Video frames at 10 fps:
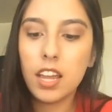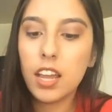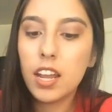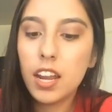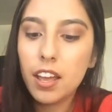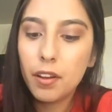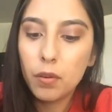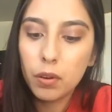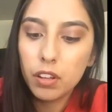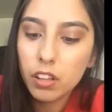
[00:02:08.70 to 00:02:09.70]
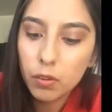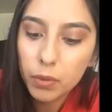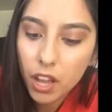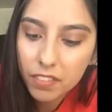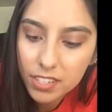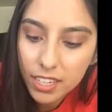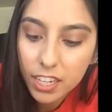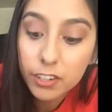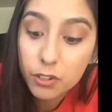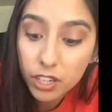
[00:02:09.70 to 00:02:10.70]
And now we obviously
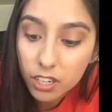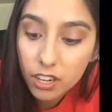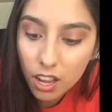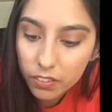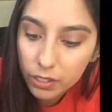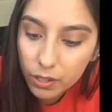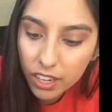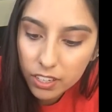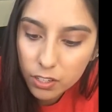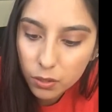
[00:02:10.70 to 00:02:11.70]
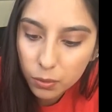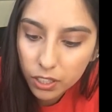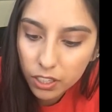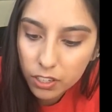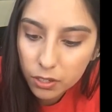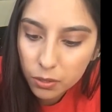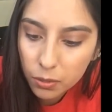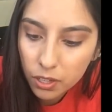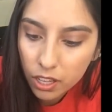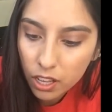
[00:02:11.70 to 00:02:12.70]
need to drink our coffee, right? So we're gonna do
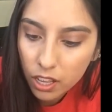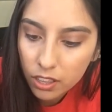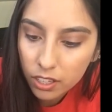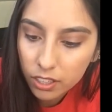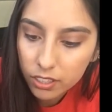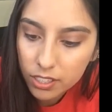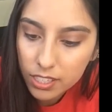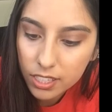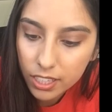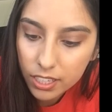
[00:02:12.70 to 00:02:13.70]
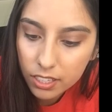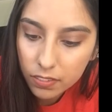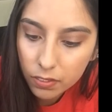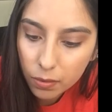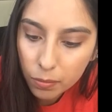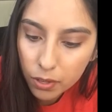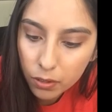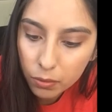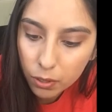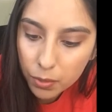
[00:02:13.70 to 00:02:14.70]
the little slits from
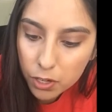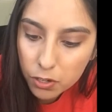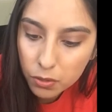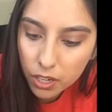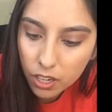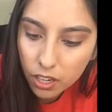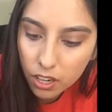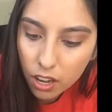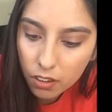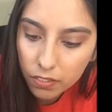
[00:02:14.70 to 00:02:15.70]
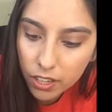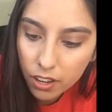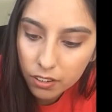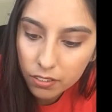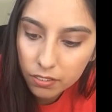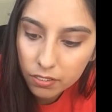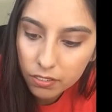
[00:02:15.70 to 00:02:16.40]
where we drink our coffee out of.